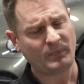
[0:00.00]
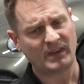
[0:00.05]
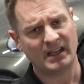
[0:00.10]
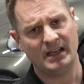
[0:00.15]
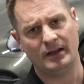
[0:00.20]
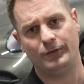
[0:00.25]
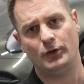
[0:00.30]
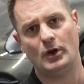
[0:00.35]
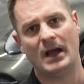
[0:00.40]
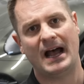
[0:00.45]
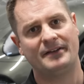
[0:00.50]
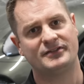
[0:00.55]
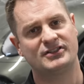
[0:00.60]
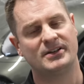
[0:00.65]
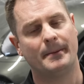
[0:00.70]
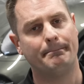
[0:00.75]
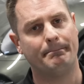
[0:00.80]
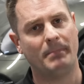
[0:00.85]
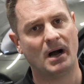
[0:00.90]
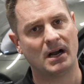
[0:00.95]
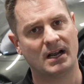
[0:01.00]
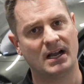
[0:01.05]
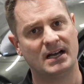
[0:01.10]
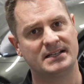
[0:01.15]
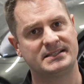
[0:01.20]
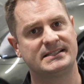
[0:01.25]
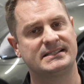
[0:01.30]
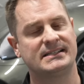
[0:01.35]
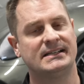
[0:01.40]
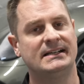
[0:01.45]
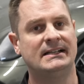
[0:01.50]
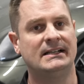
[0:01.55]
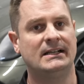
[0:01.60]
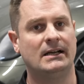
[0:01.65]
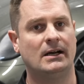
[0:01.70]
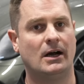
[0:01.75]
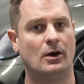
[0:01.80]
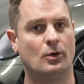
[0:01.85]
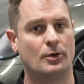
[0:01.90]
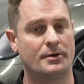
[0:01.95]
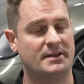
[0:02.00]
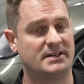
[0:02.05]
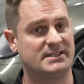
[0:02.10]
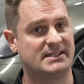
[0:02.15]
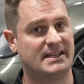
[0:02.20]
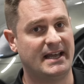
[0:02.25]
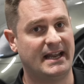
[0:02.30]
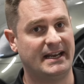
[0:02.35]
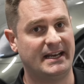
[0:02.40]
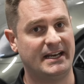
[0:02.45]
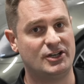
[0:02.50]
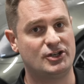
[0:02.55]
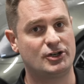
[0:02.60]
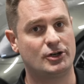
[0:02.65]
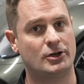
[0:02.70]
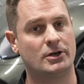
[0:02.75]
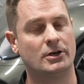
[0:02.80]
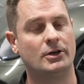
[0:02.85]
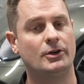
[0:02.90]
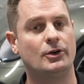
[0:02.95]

If you have some bug guts or things of that nature,